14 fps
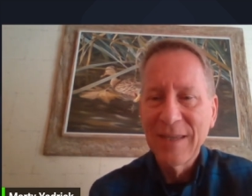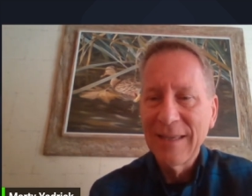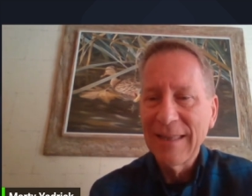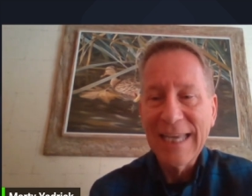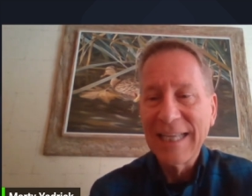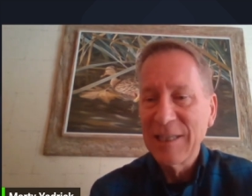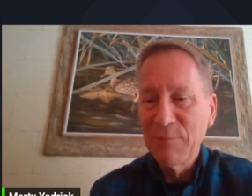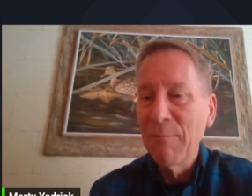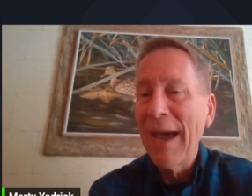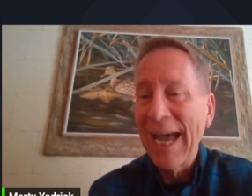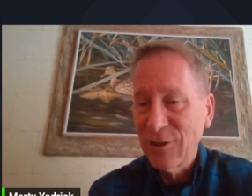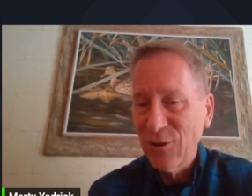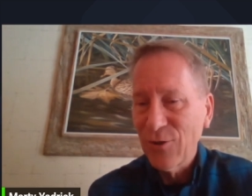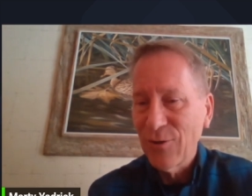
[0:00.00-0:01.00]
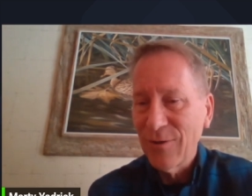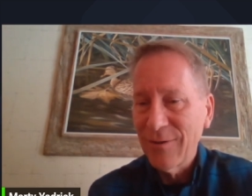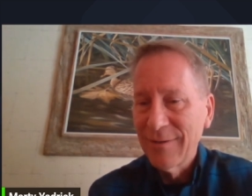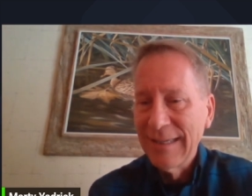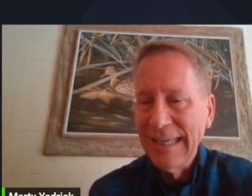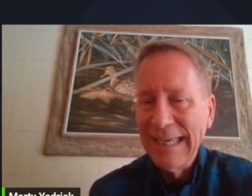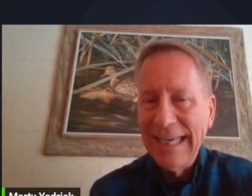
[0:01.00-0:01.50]
like it's magical.
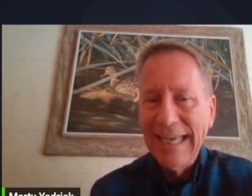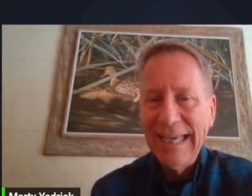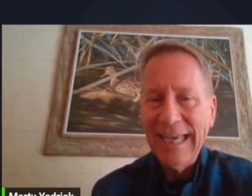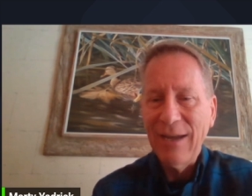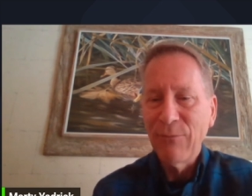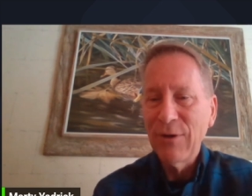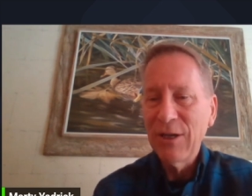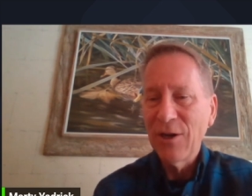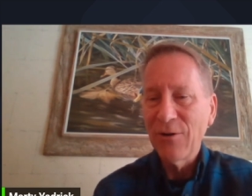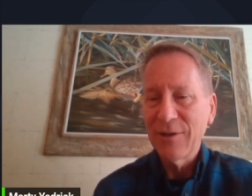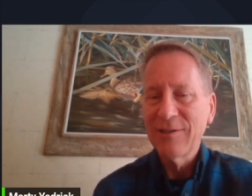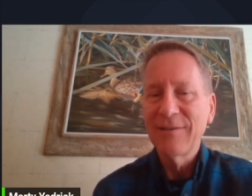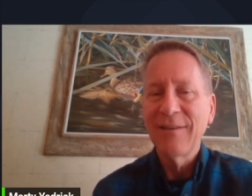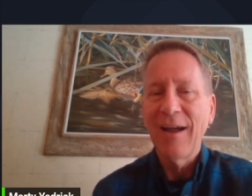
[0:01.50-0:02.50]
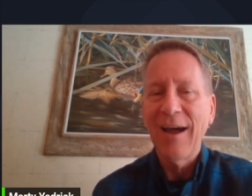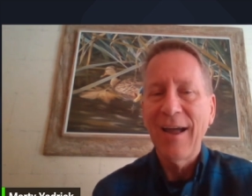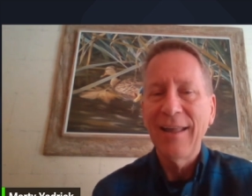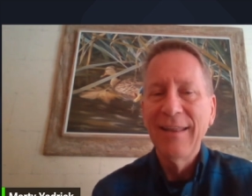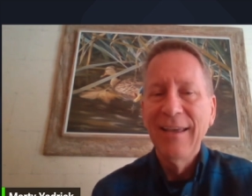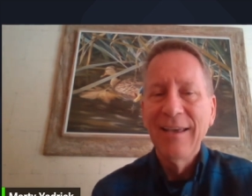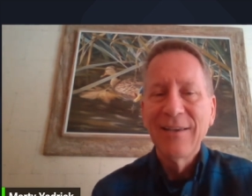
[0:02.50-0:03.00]
And we know it's
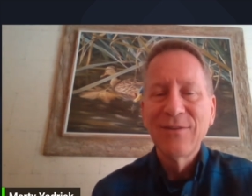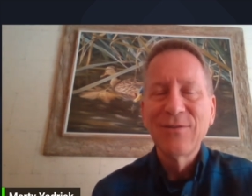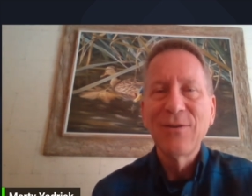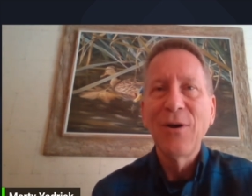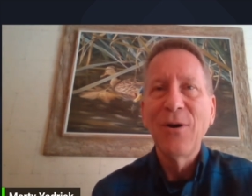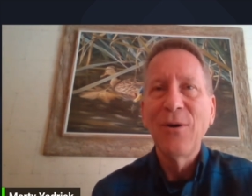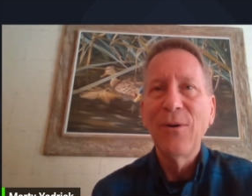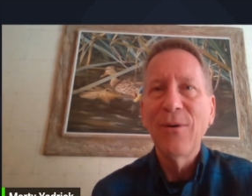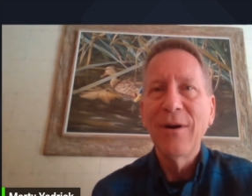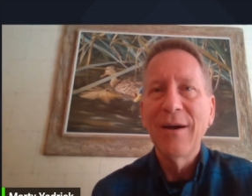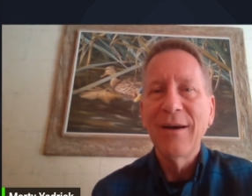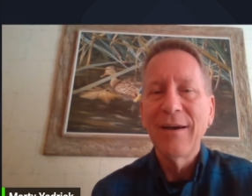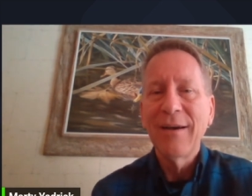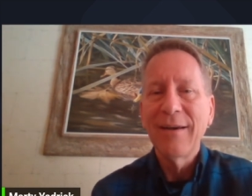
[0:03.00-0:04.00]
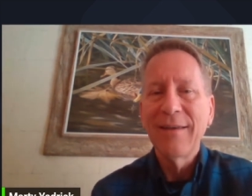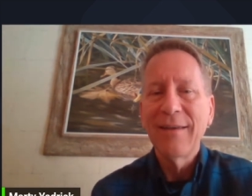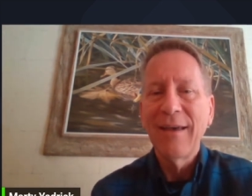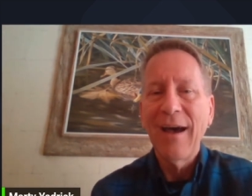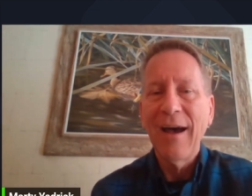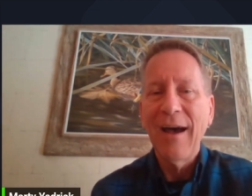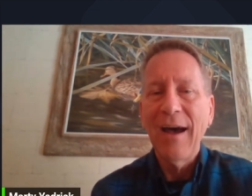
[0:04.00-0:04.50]
not. So
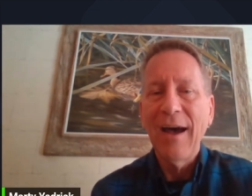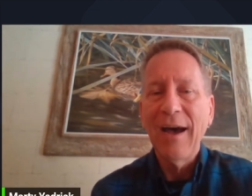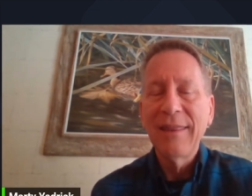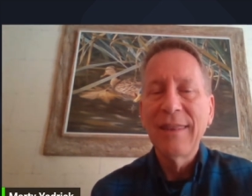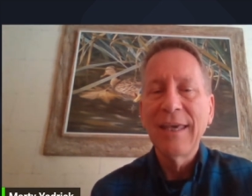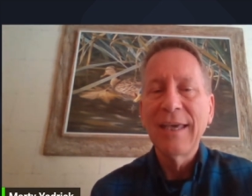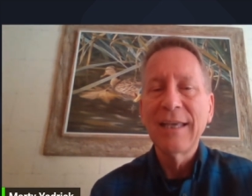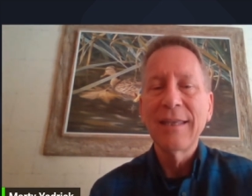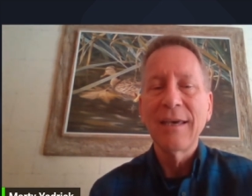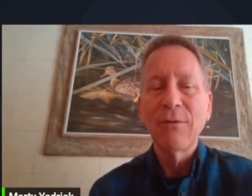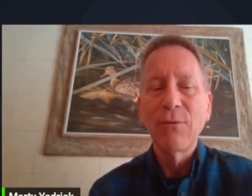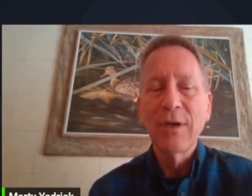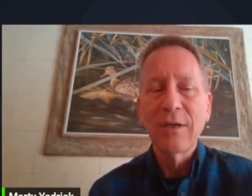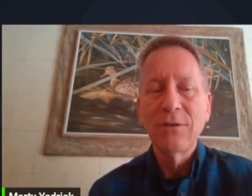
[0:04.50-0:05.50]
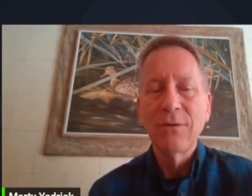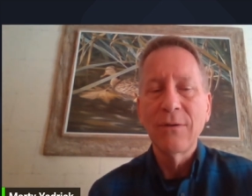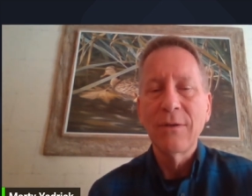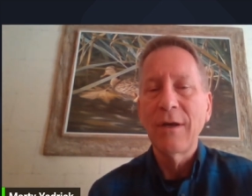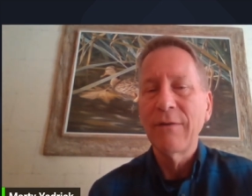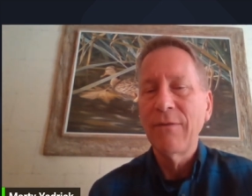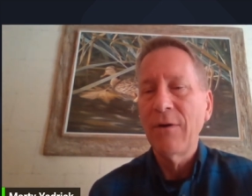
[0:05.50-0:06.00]
I think that we could do a
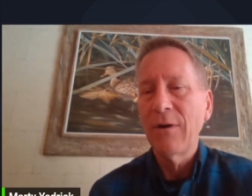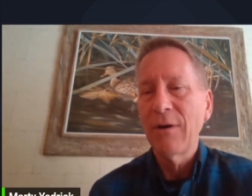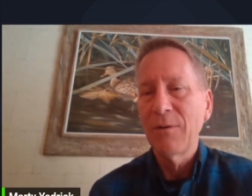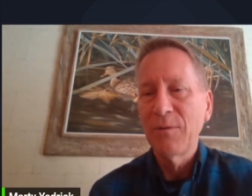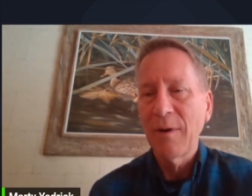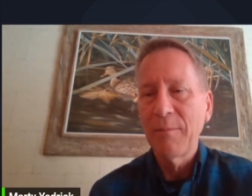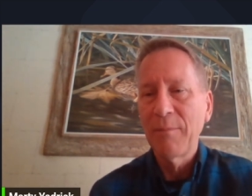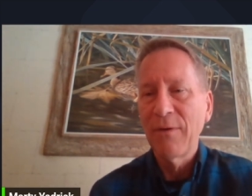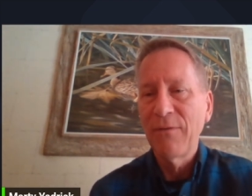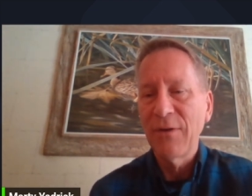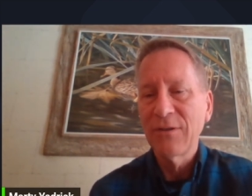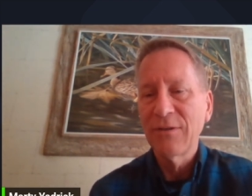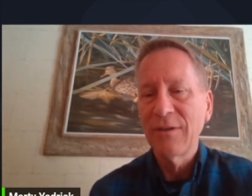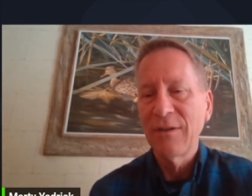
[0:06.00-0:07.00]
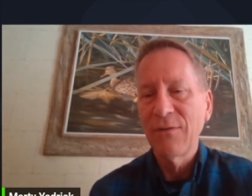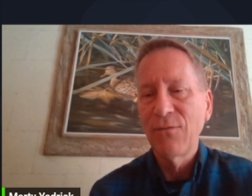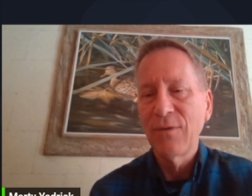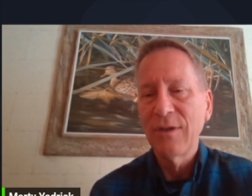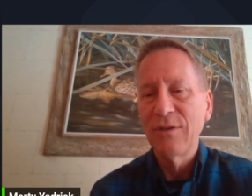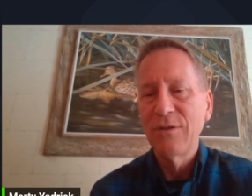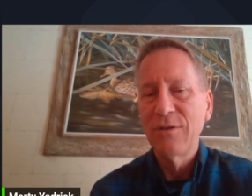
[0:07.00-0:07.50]
lot of harm to our profession if
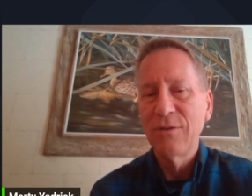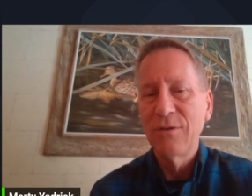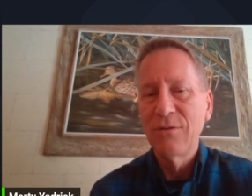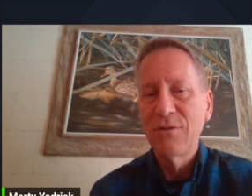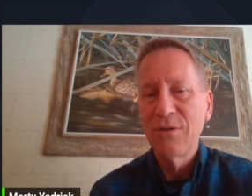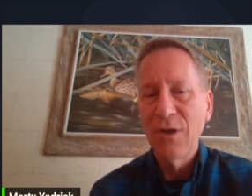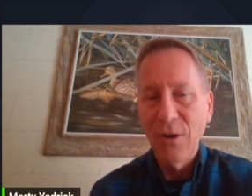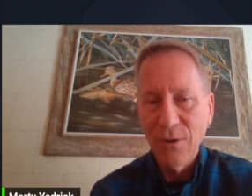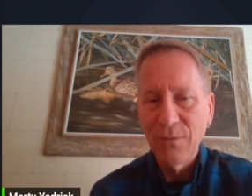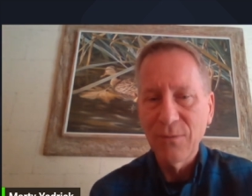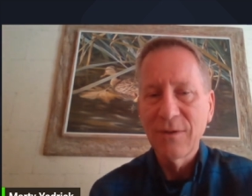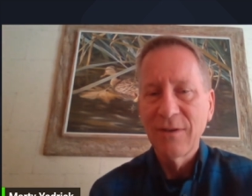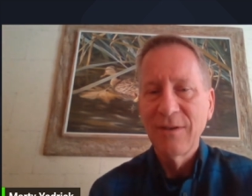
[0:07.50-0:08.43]
we don't